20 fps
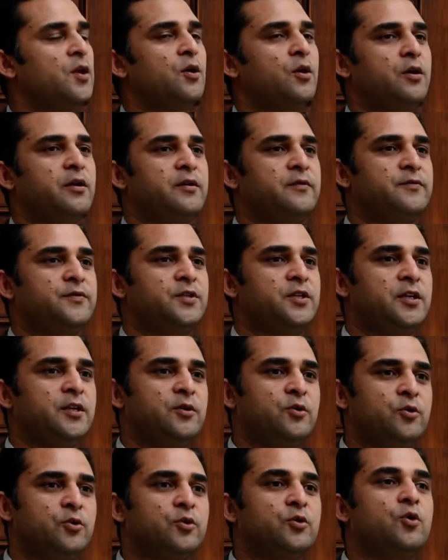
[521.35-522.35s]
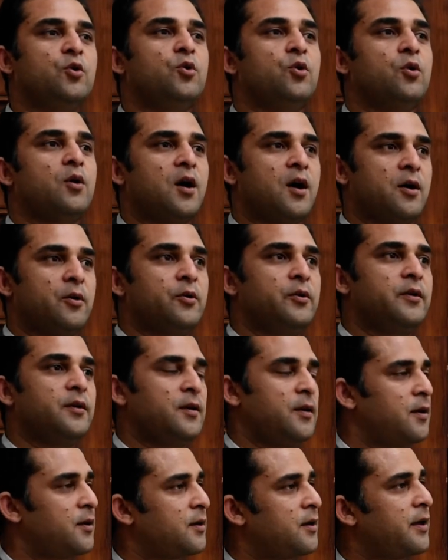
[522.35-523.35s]
Or if she could go
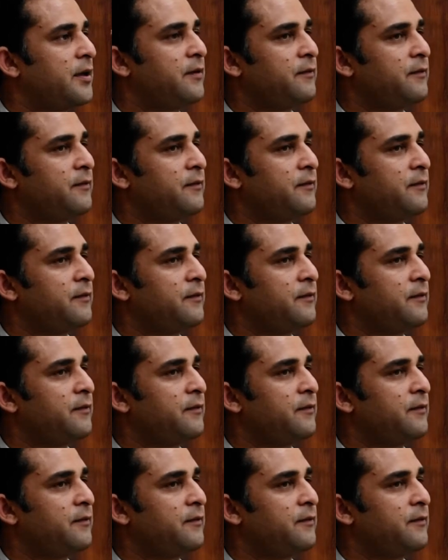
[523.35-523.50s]
out at